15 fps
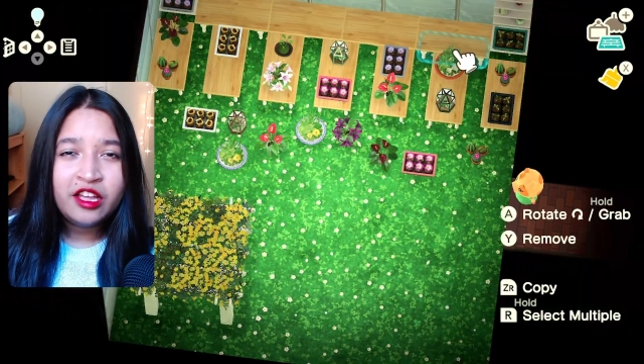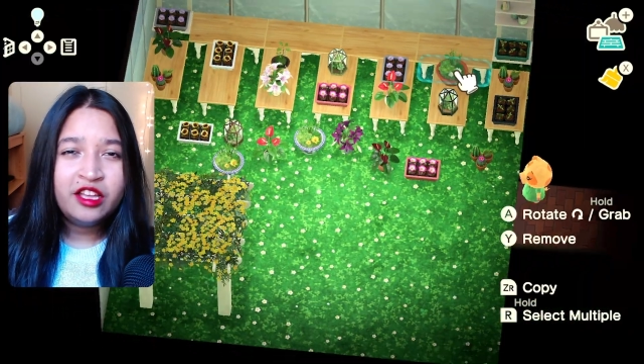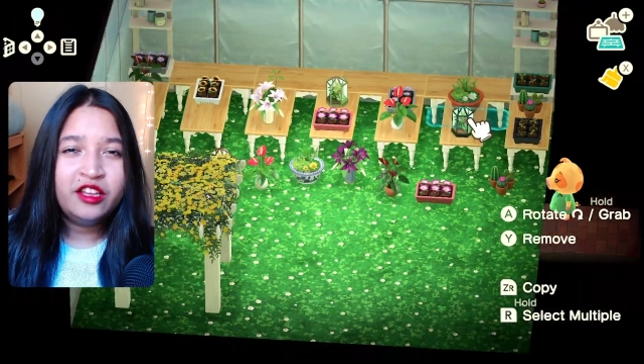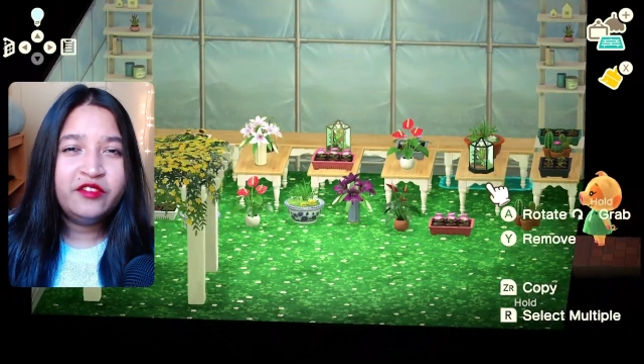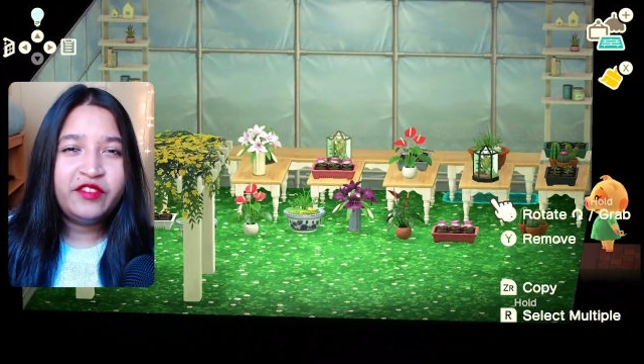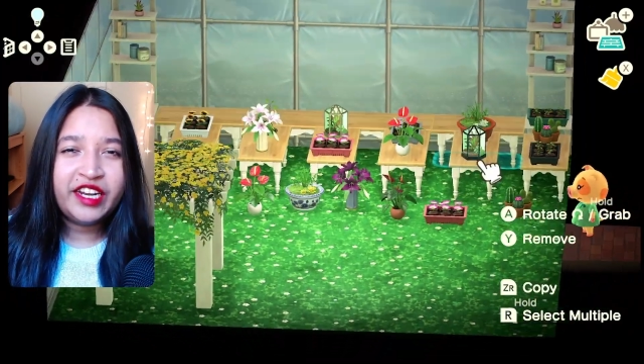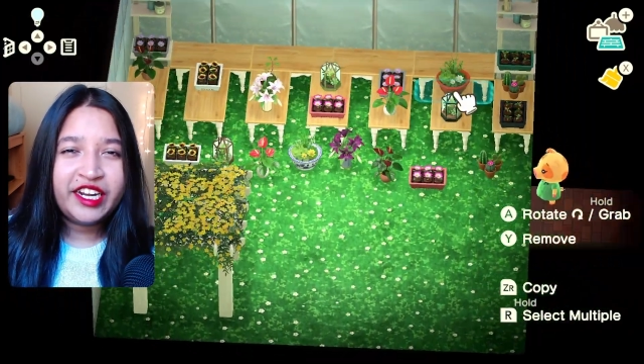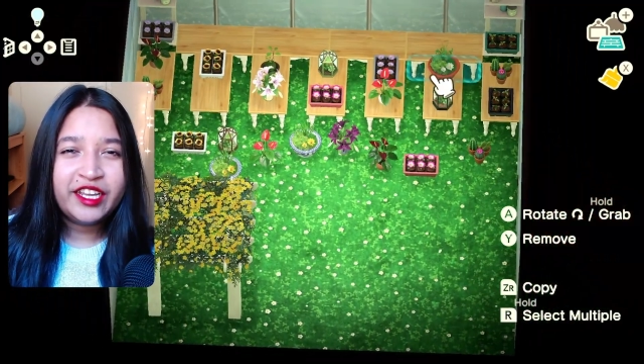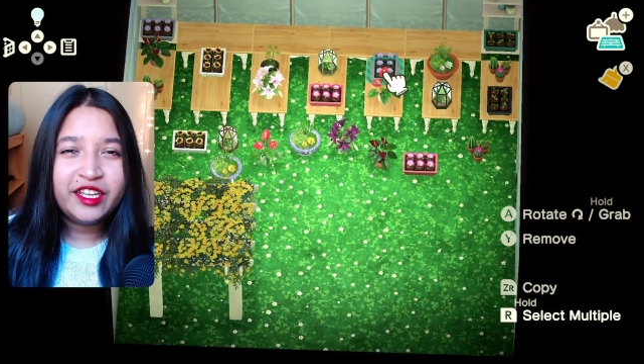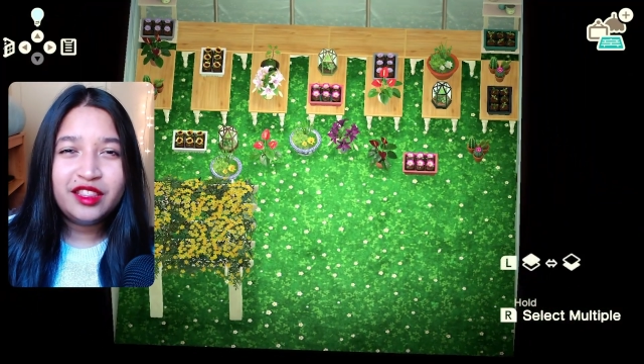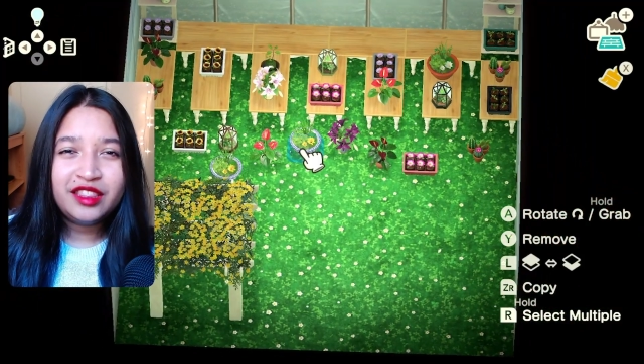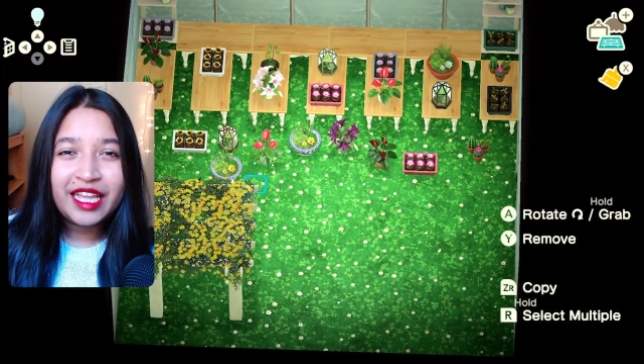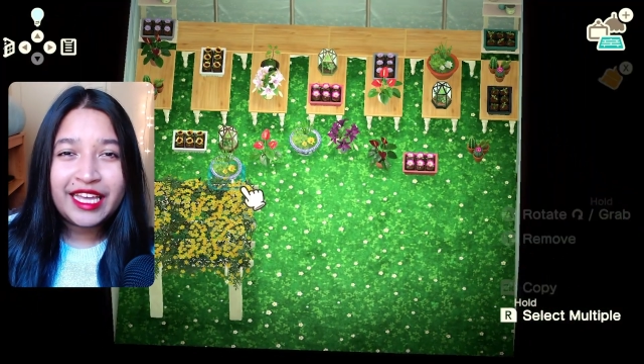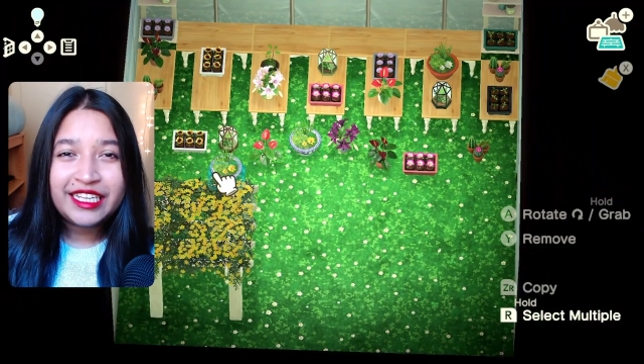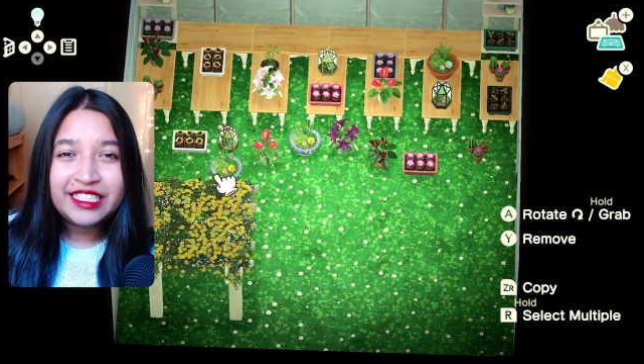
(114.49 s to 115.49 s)
a very
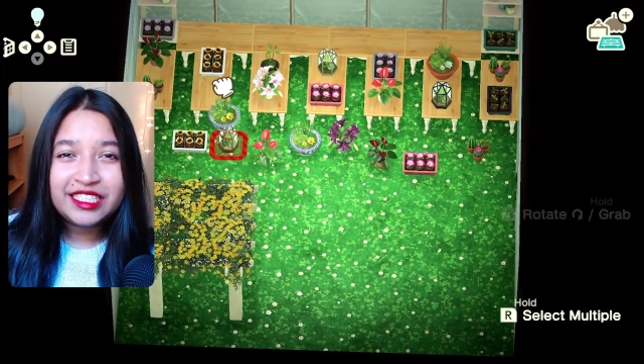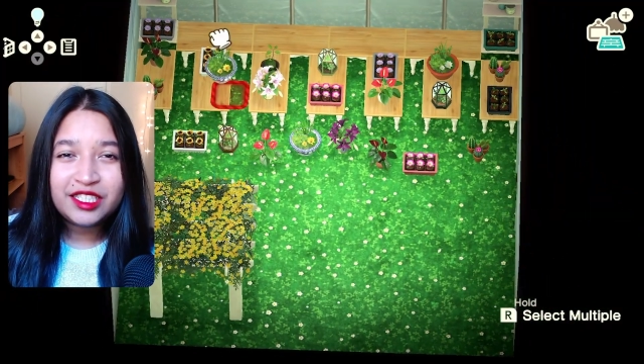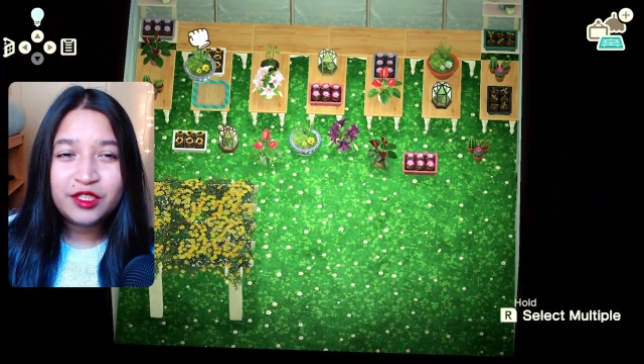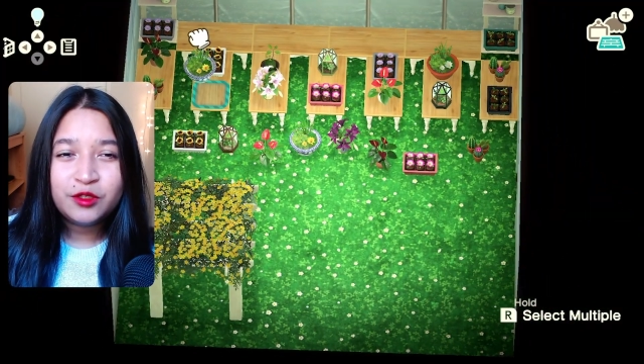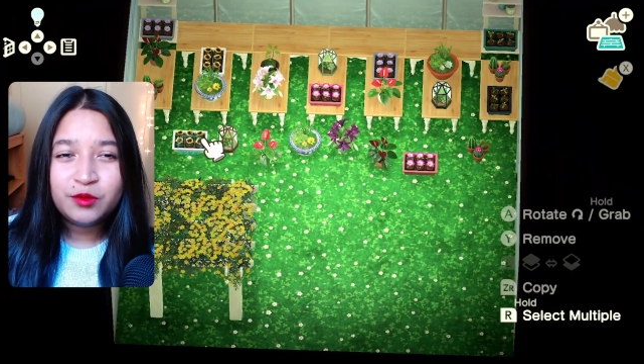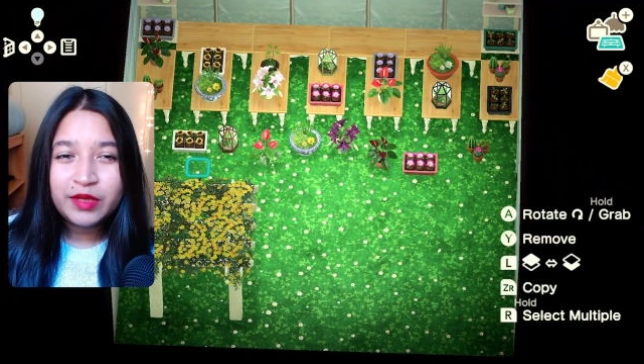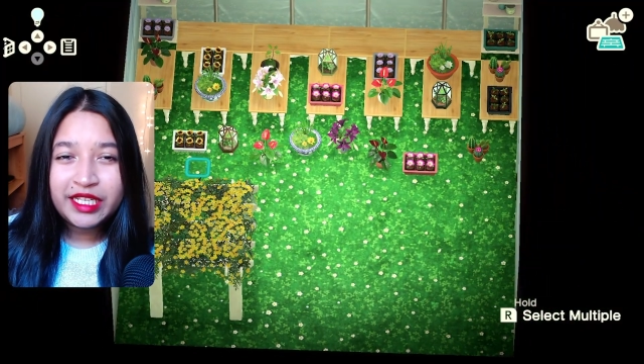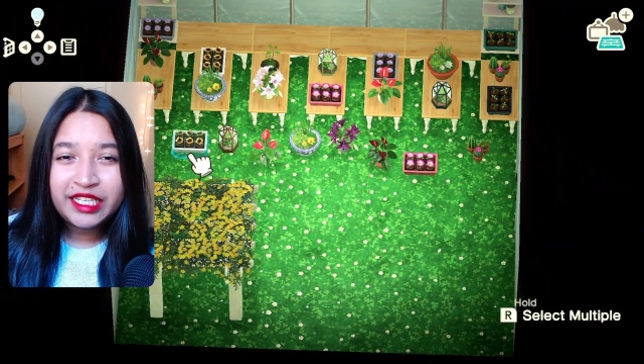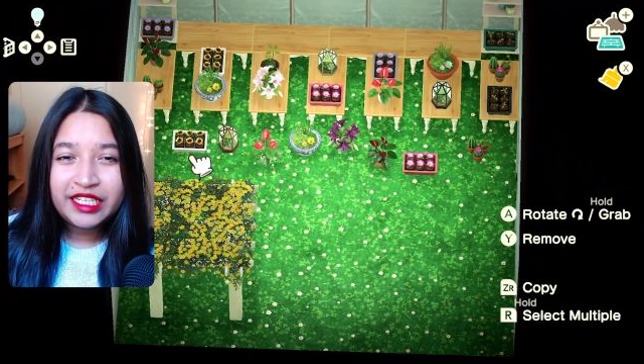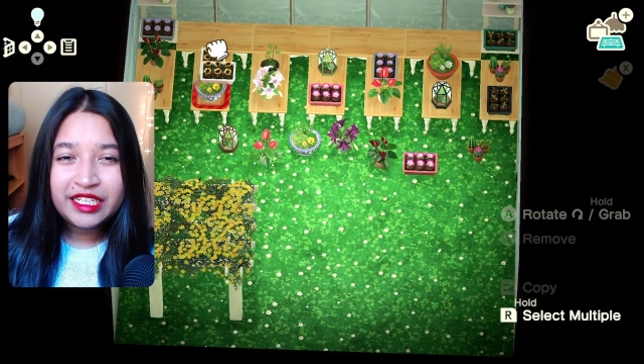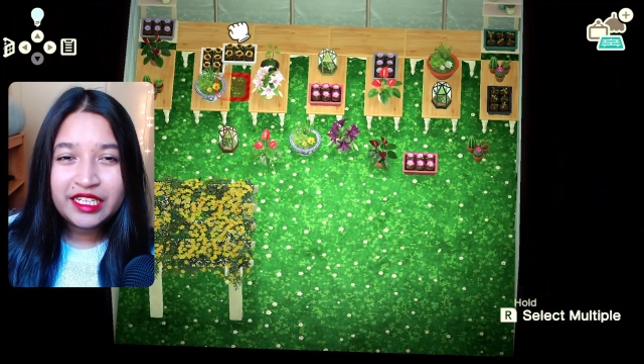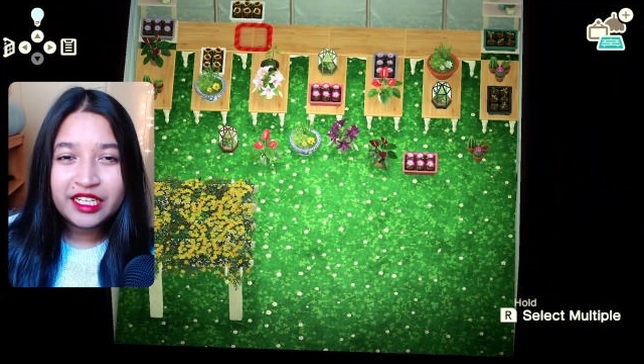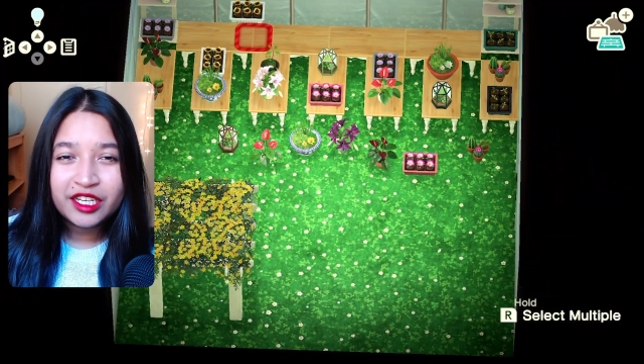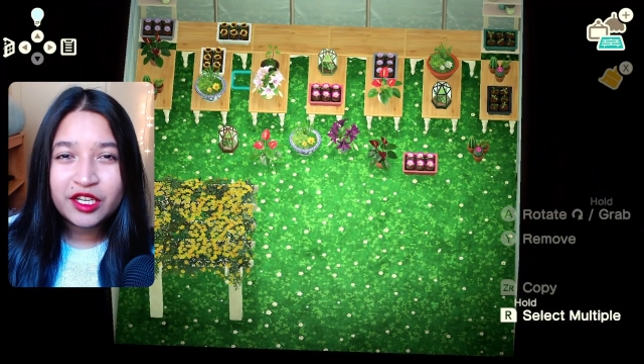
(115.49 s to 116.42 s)
light green,